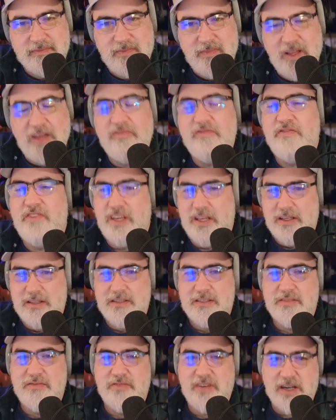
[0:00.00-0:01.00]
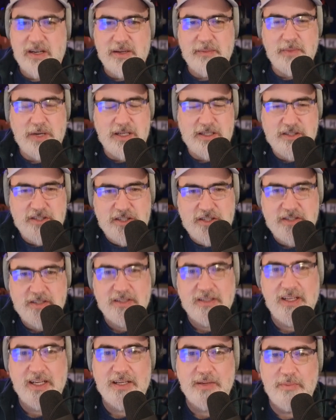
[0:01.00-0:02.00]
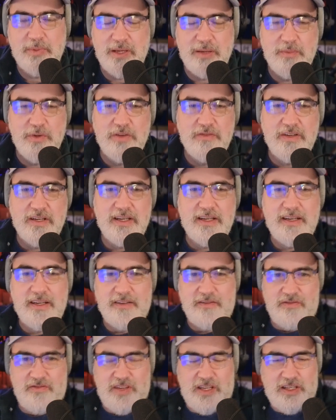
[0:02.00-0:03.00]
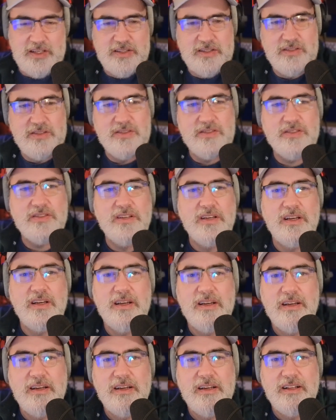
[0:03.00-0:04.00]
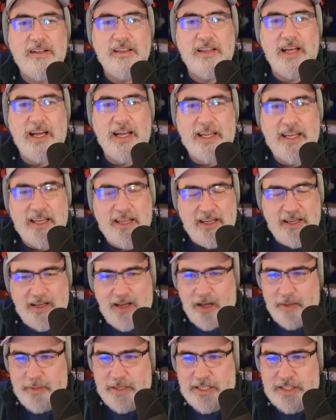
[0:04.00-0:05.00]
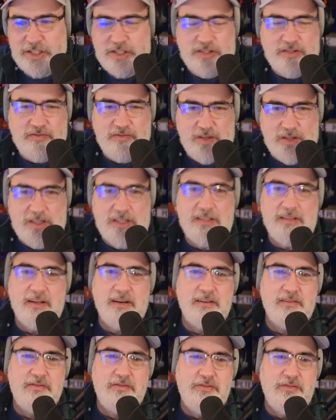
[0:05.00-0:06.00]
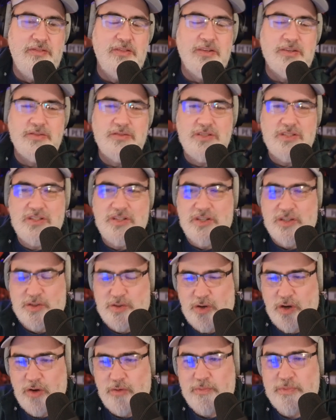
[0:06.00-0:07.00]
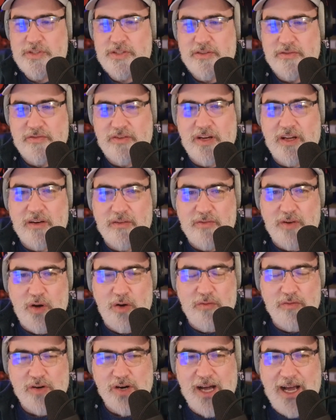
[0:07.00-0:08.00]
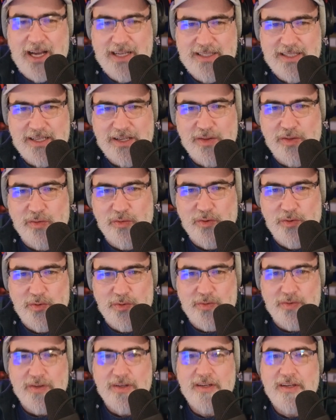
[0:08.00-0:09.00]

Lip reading: It feels very much like a B movie. It feels like, it's just full of the tropes of kind of overacting through,